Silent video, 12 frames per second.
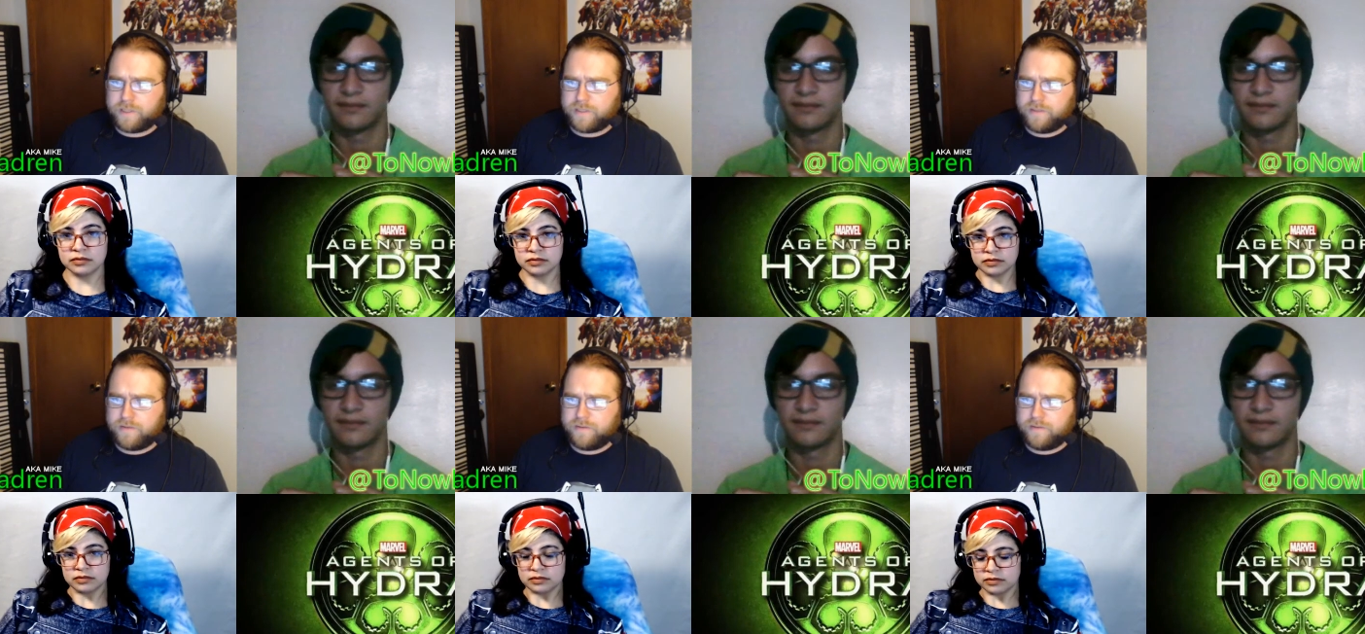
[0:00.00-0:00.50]

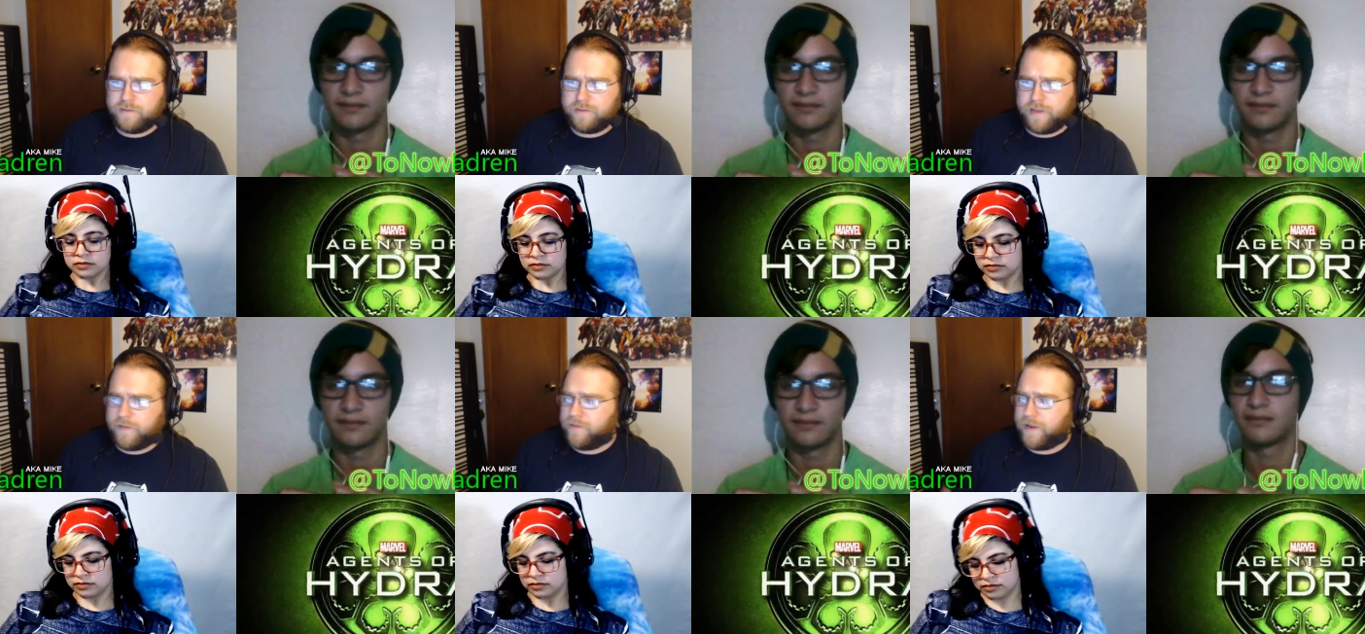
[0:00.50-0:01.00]
Speaker 1: it?
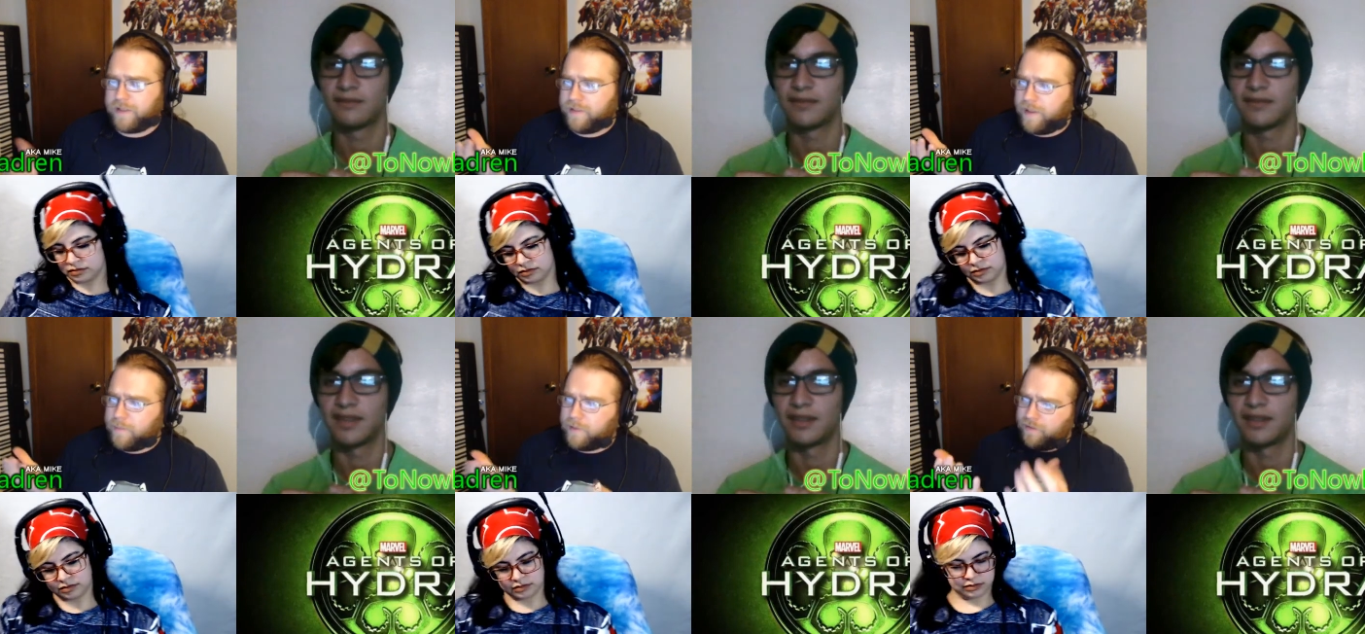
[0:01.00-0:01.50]
I forget the
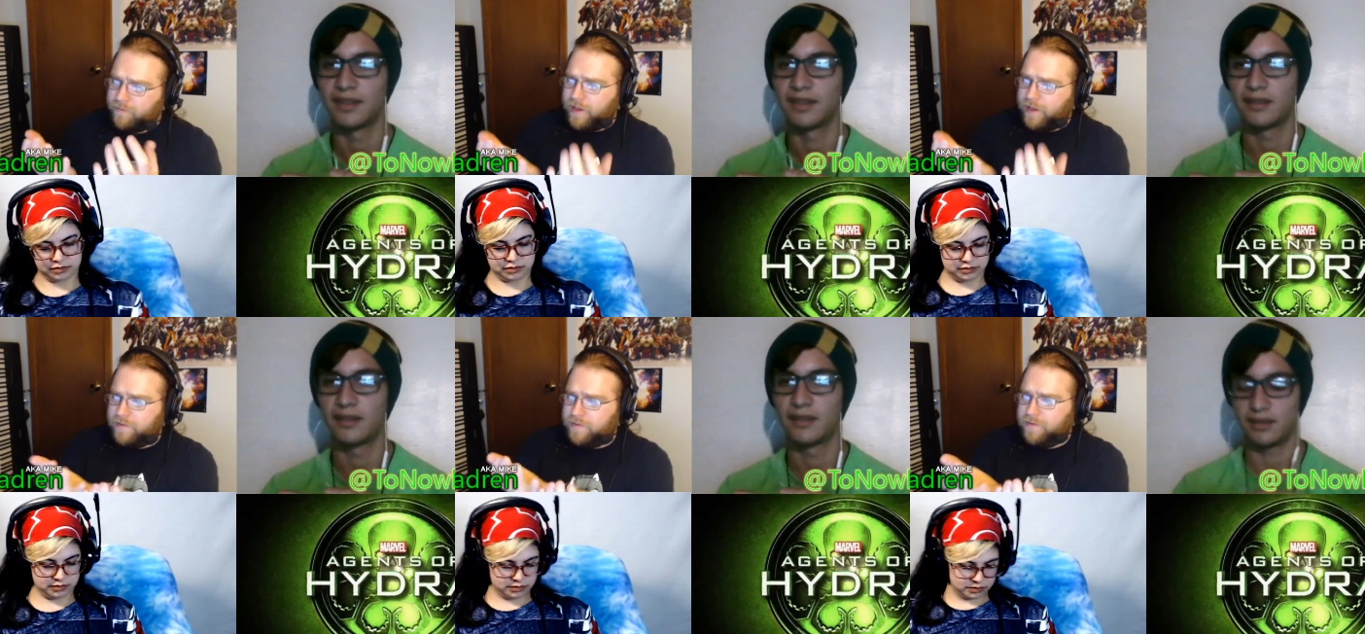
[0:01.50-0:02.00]
name of the
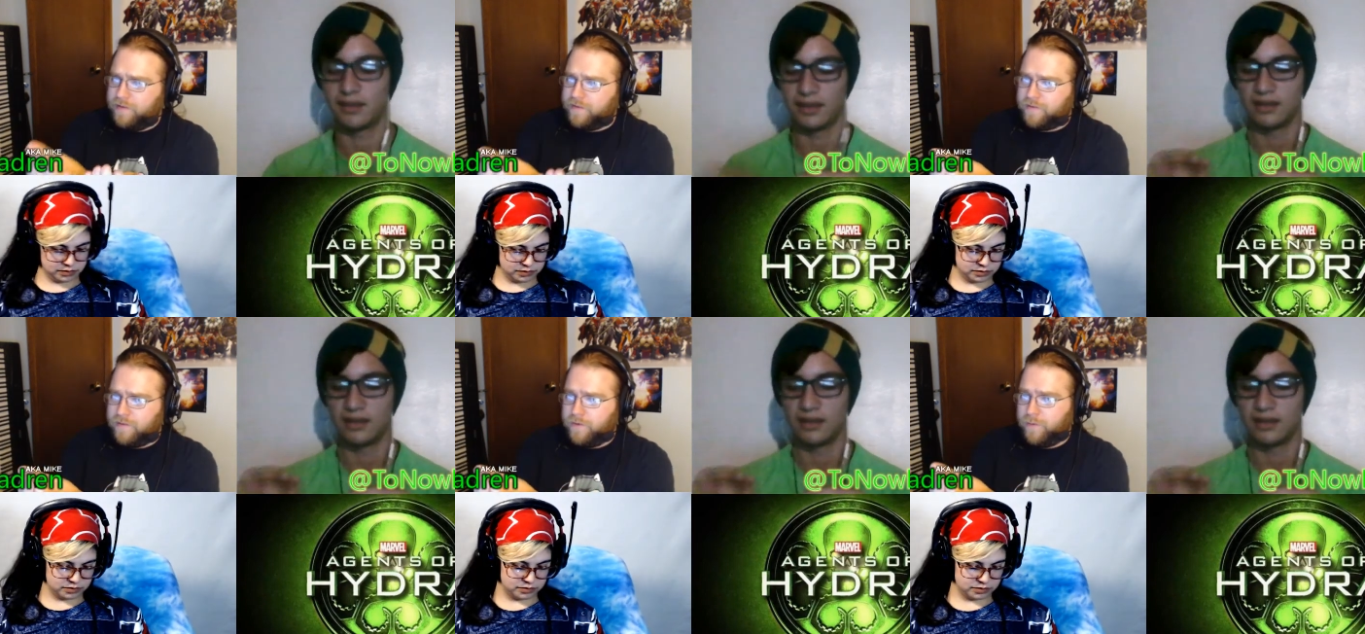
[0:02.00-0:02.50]
device in
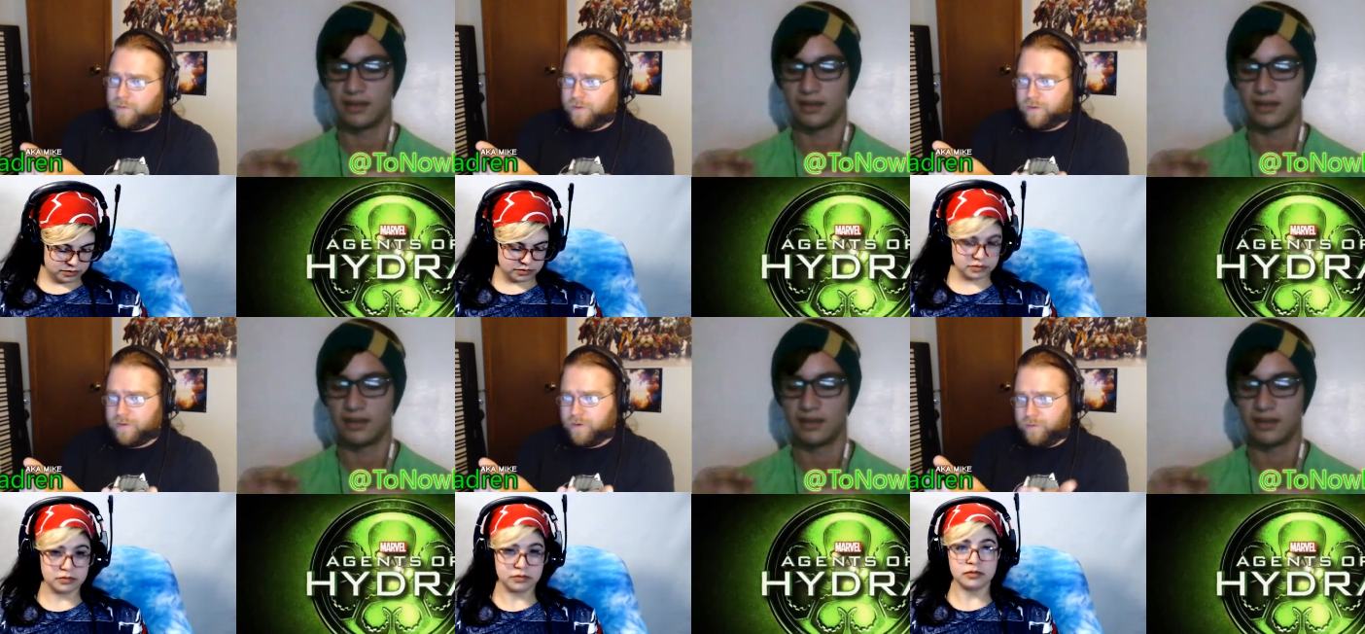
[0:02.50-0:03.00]
season two,
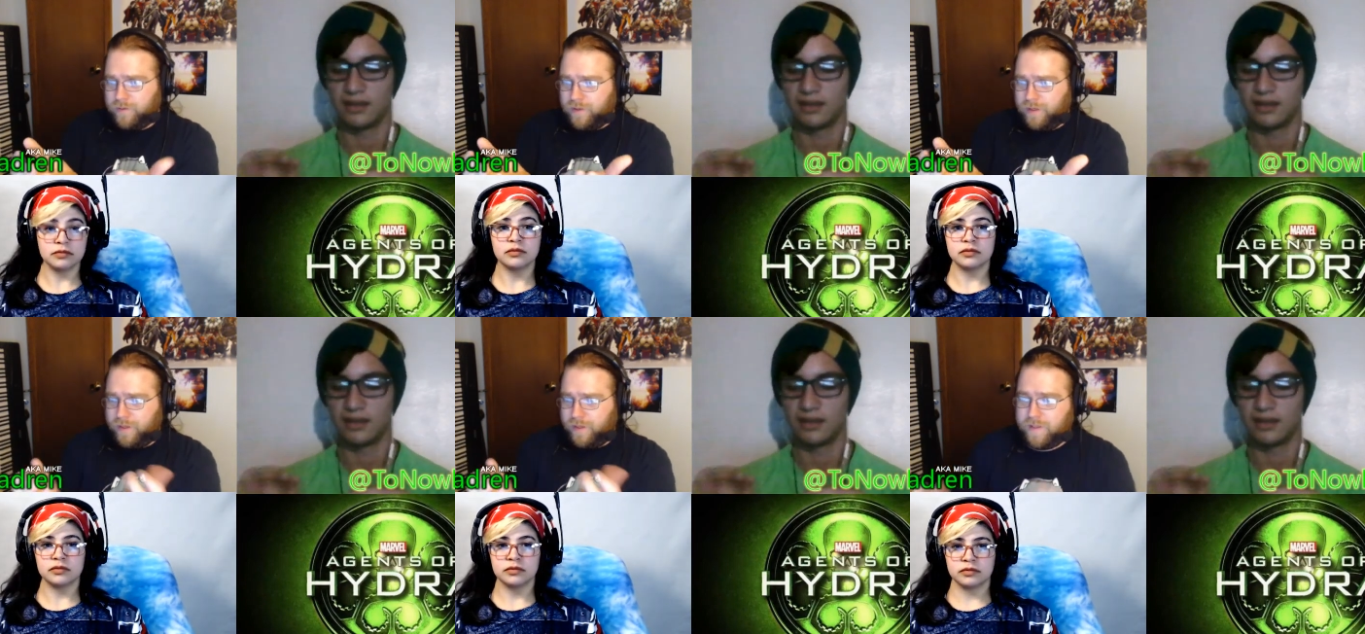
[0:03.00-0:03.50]
the golden
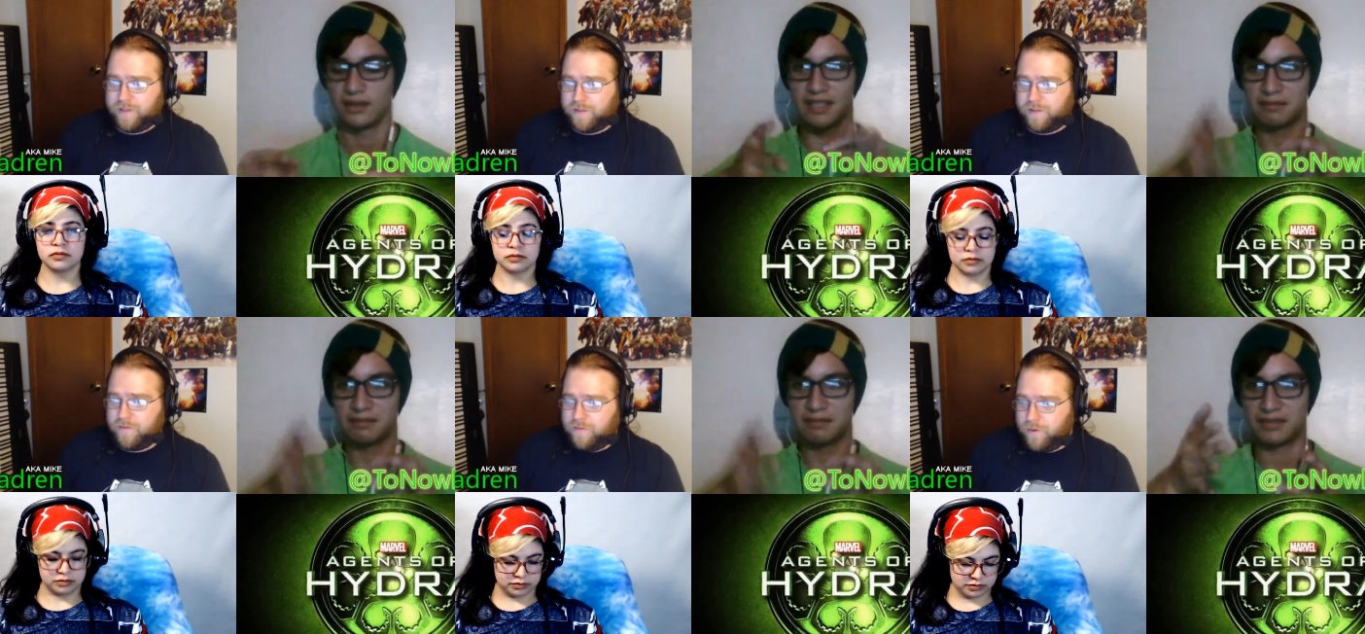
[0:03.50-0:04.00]
uh, thing
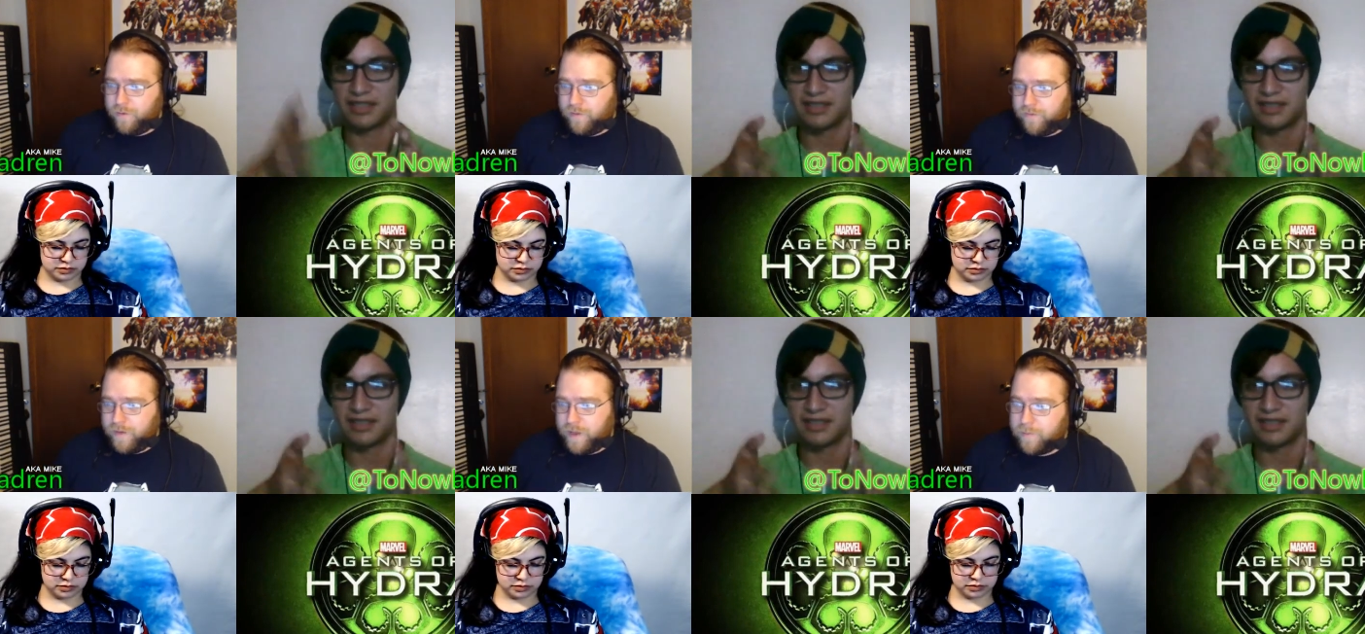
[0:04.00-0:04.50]
that stone
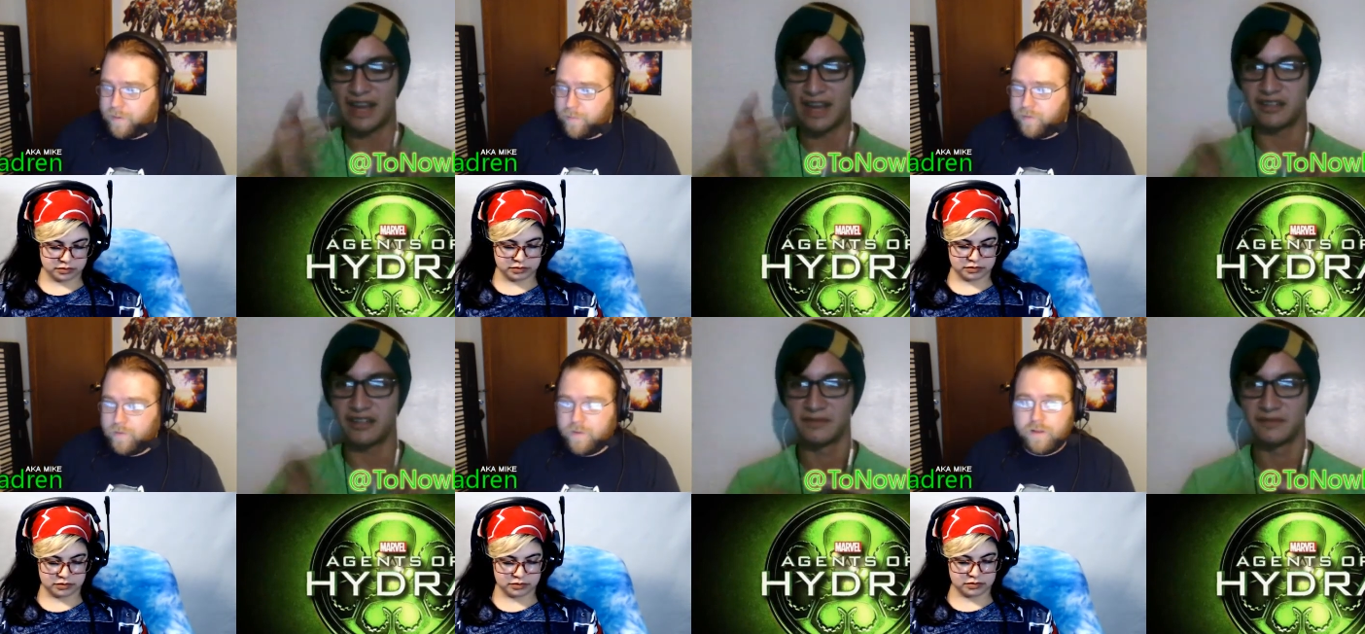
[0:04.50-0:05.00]

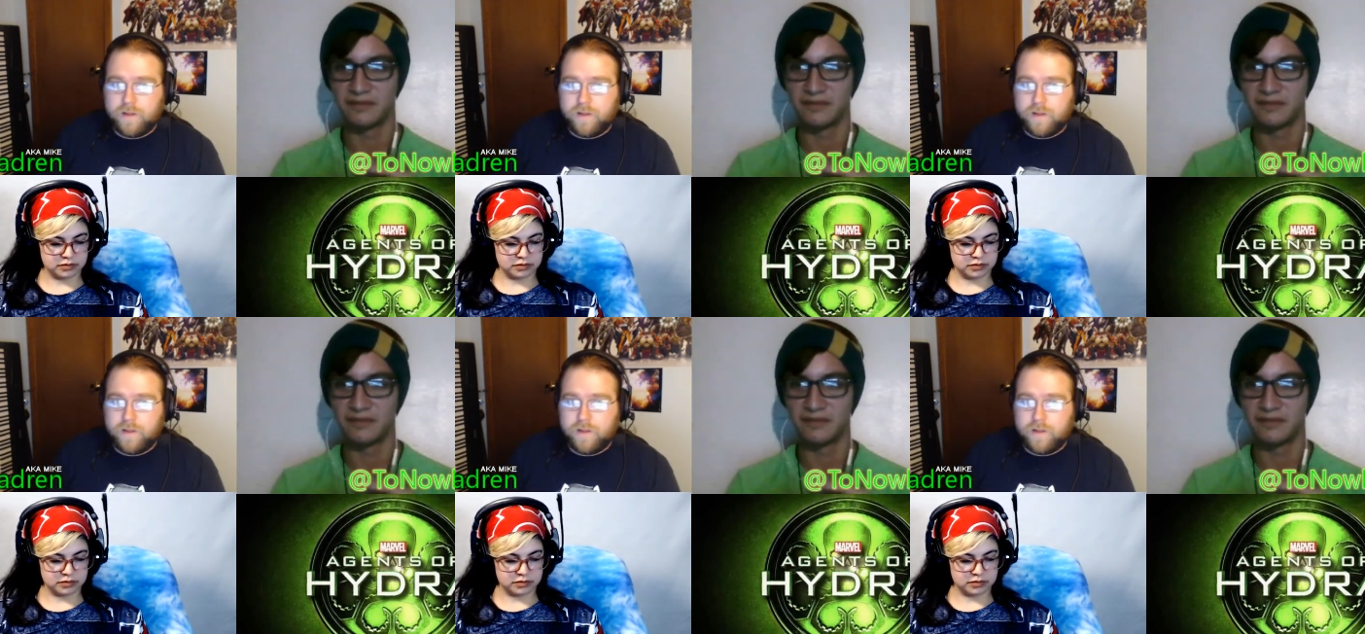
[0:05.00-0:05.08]
people.